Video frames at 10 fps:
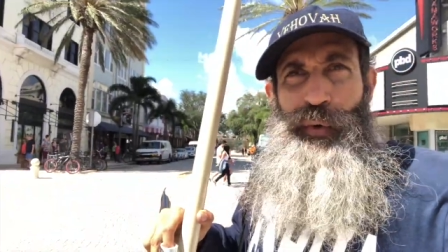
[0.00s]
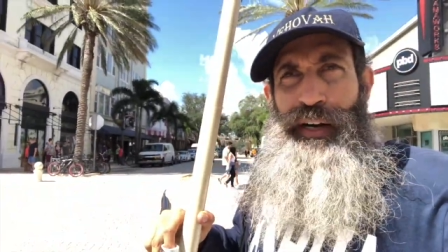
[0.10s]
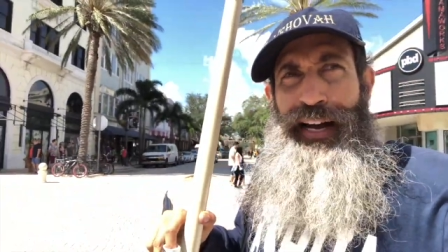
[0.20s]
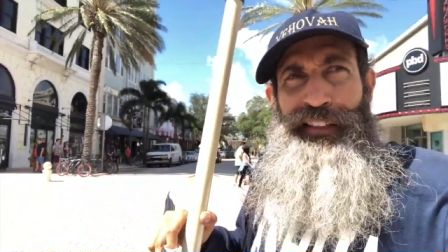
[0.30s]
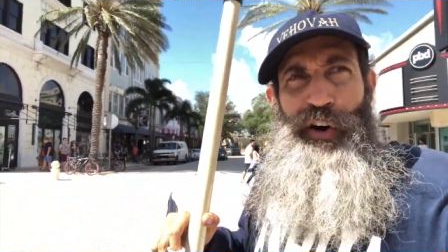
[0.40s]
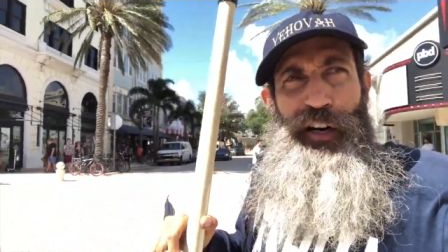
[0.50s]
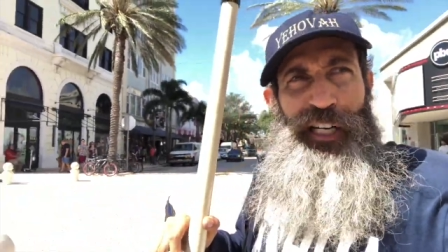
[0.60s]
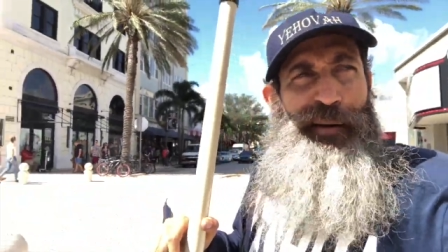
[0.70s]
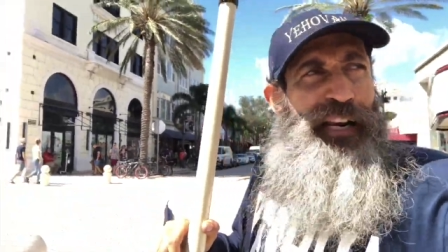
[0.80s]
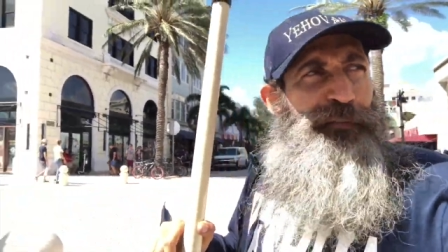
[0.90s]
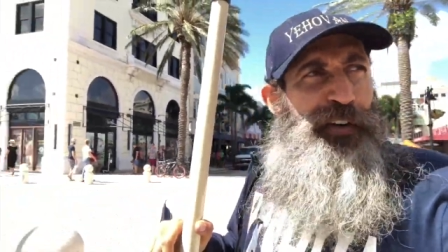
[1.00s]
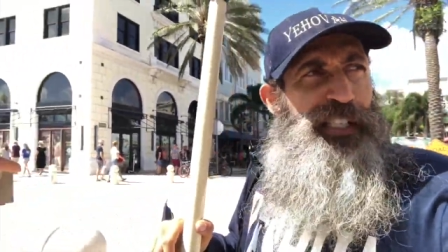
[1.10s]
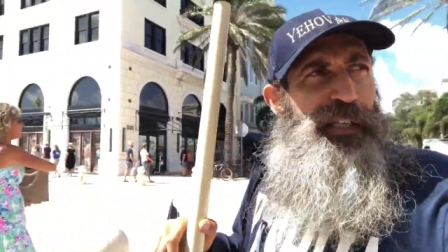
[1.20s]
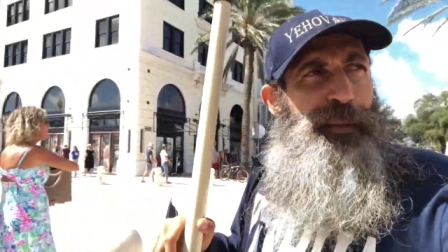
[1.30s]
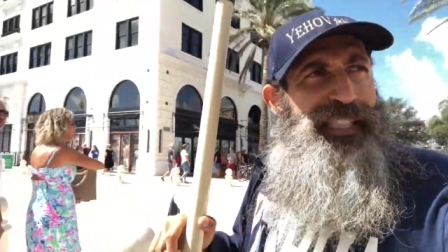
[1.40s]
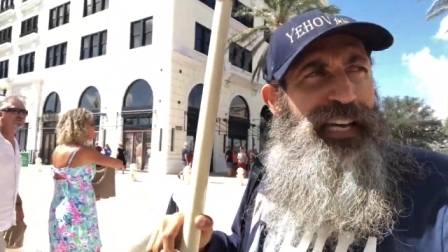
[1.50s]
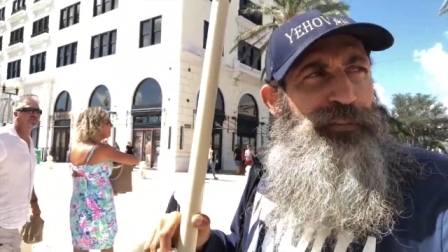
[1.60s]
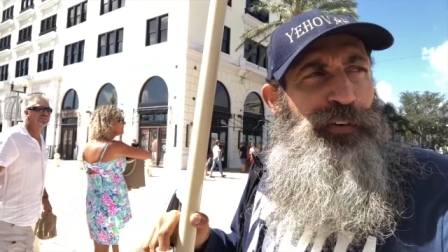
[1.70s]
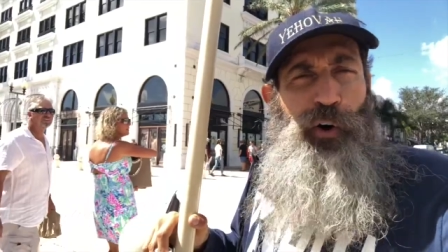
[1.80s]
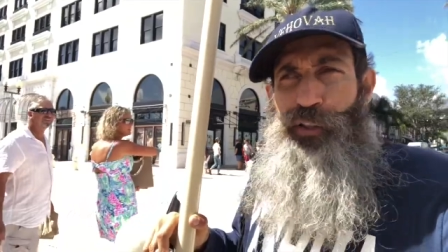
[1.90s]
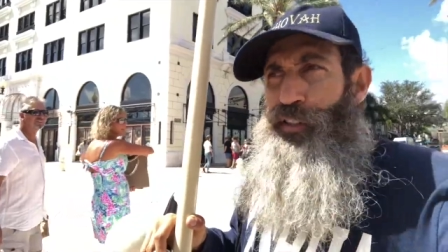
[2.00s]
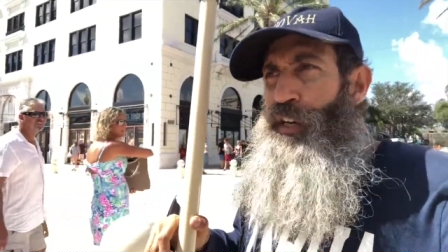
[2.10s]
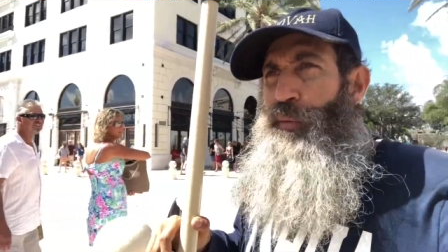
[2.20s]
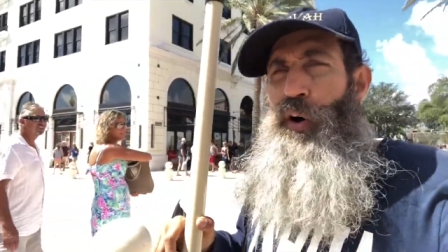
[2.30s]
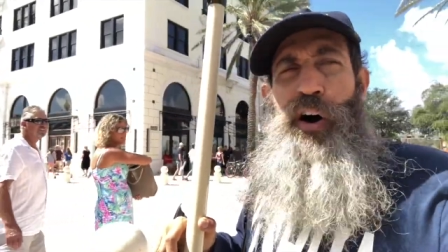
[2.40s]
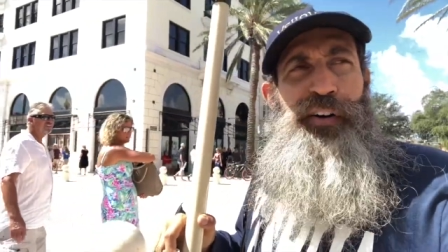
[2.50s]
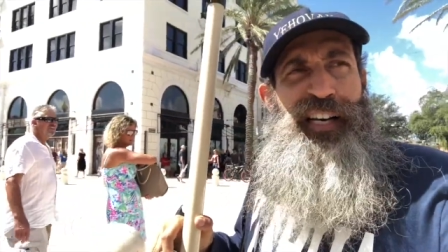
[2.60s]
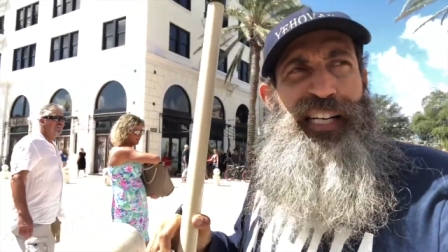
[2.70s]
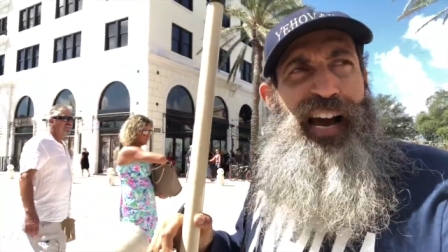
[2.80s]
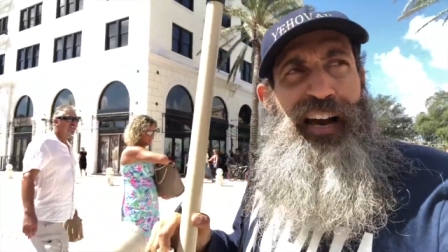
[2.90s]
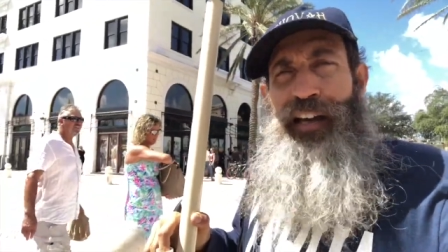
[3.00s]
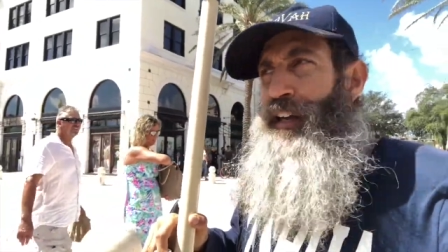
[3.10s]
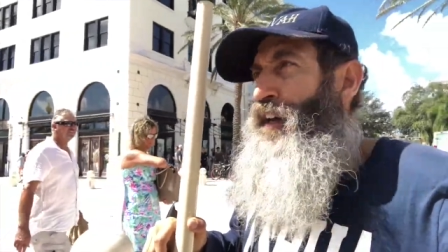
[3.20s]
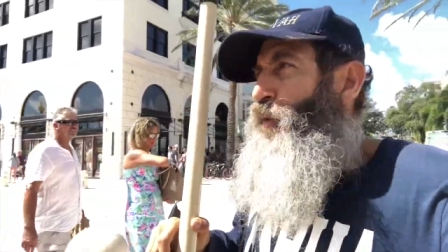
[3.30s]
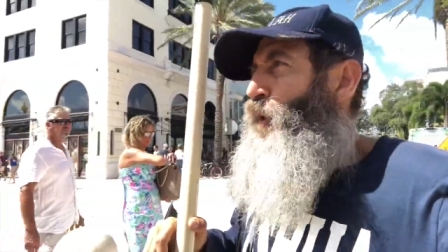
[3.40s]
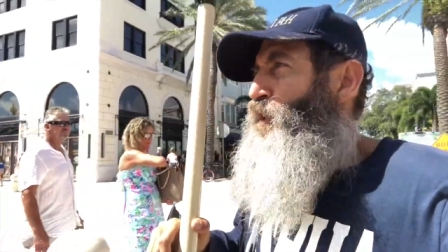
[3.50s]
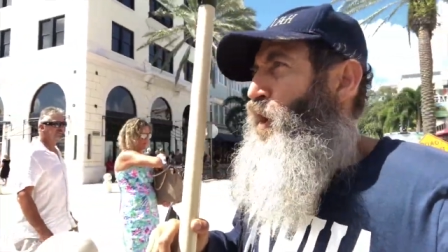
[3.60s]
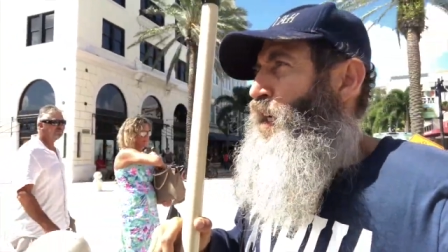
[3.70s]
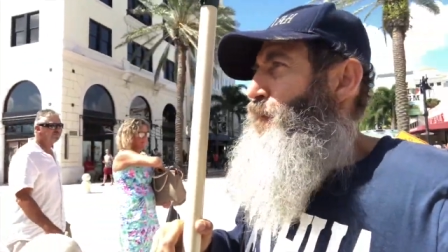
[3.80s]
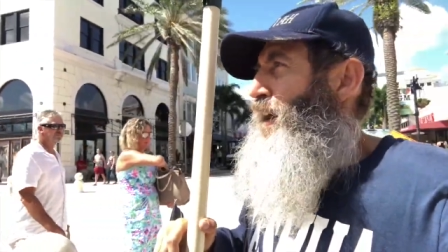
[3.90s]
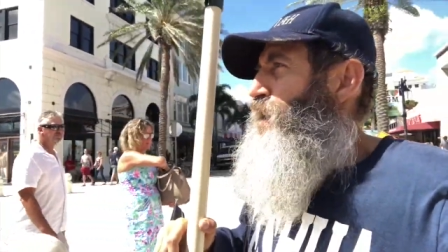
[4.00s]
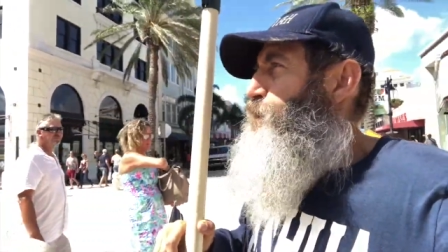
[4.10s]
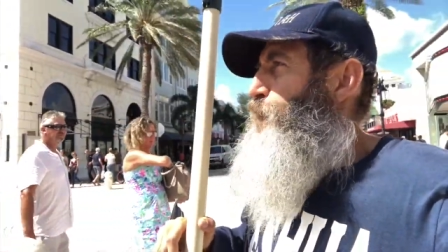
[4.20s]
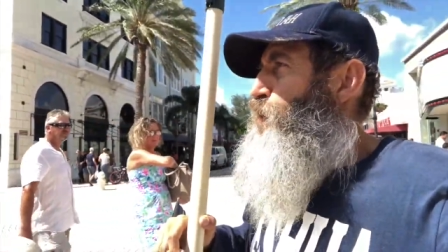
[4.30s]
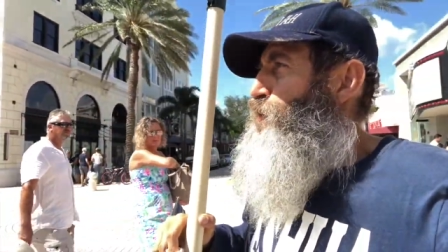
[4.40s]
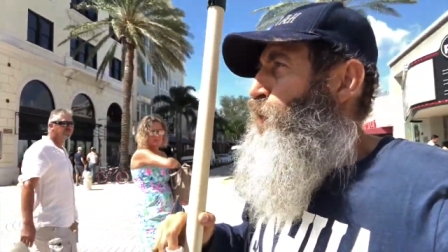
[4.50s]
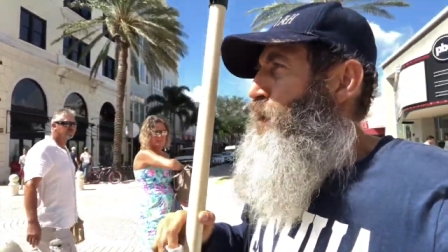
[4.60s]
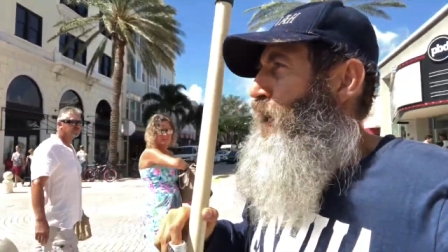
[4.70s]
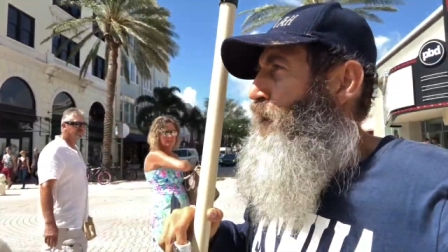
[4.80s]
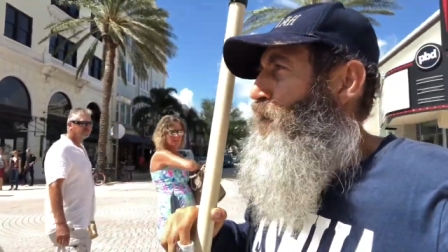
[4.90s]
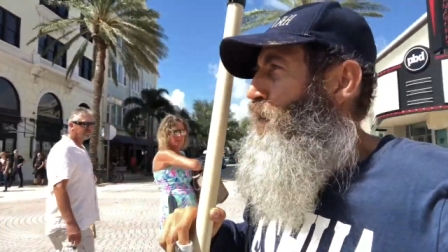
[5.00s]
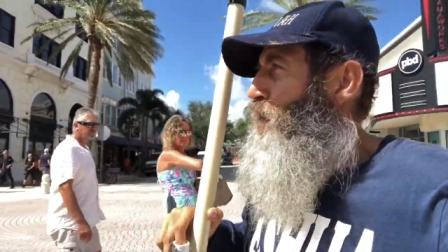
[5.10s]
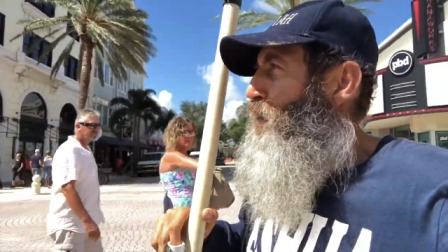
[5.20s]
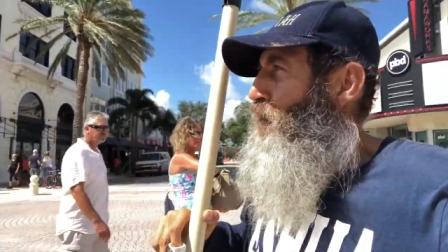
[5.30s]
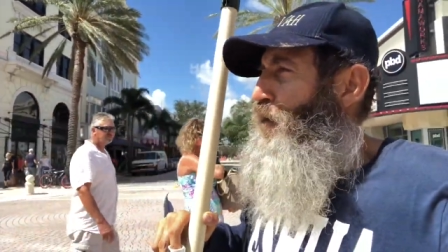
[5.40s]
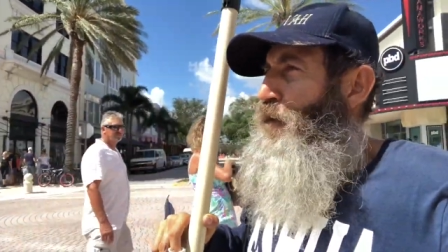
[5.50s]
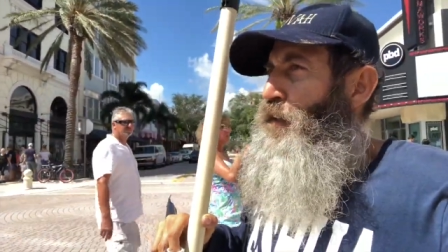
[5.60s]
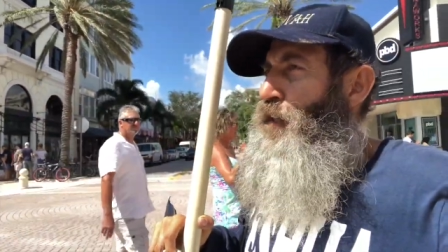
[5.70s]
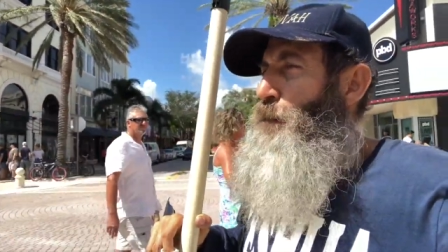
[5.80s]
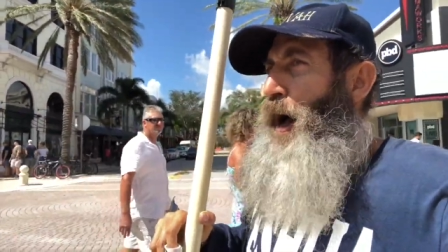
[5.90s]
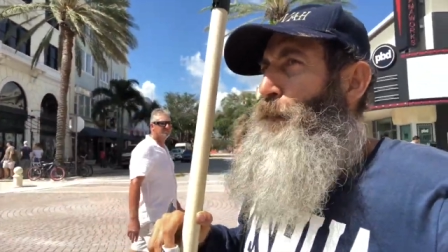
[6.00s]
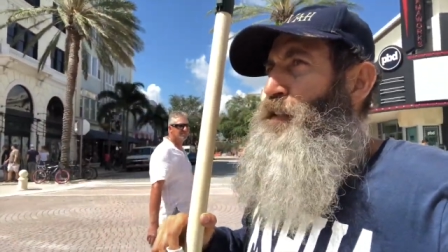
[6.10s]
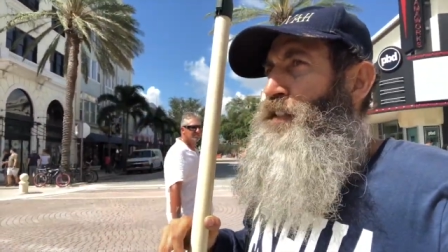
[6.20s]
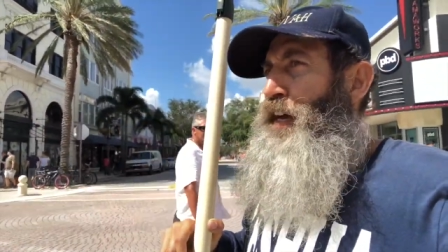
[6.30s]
We're not talking about a physical death, folks. We're all going to die. We're talking about a spiritual death. The Bible